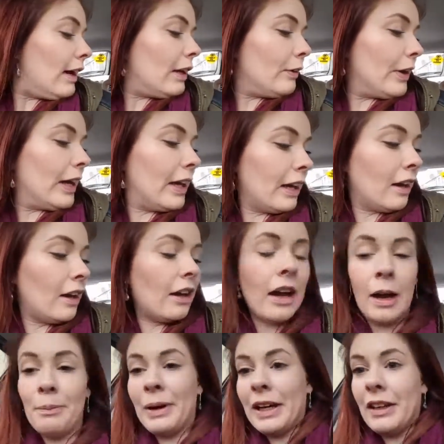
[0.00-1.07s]
Anyway,
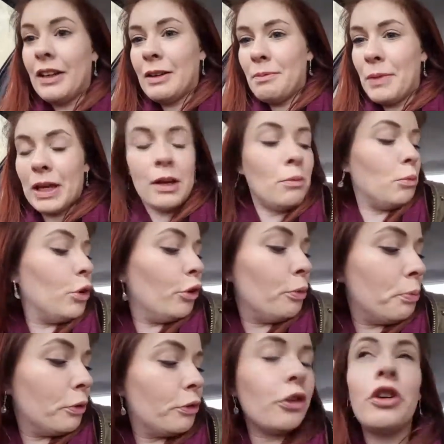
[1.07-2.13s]
I better make a
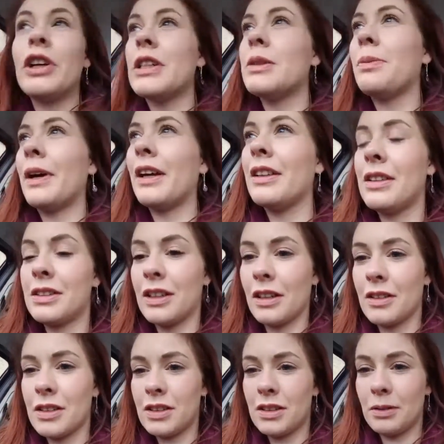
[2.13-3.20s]
move before Isabel
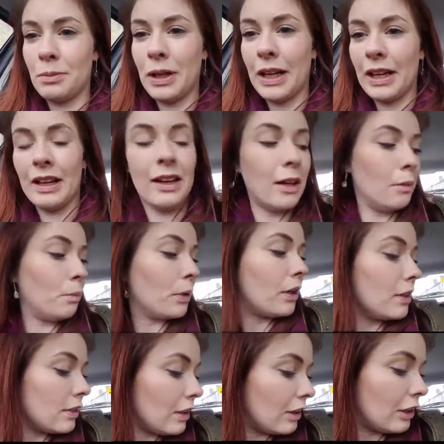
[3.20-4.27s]
starts playing up
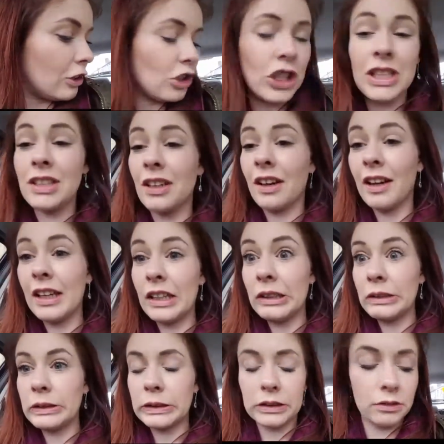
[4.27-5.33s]
because I think she's
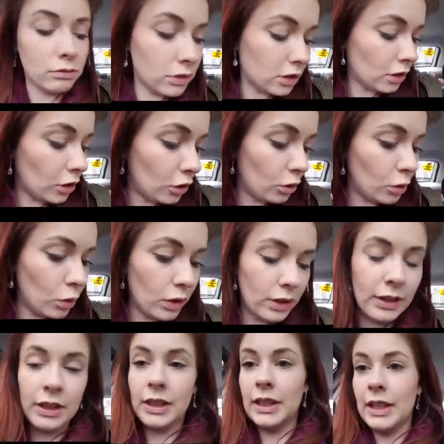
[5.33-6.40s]
tired. So,
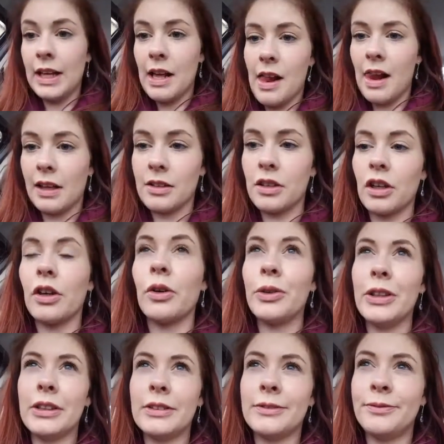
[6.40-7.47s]
let's go.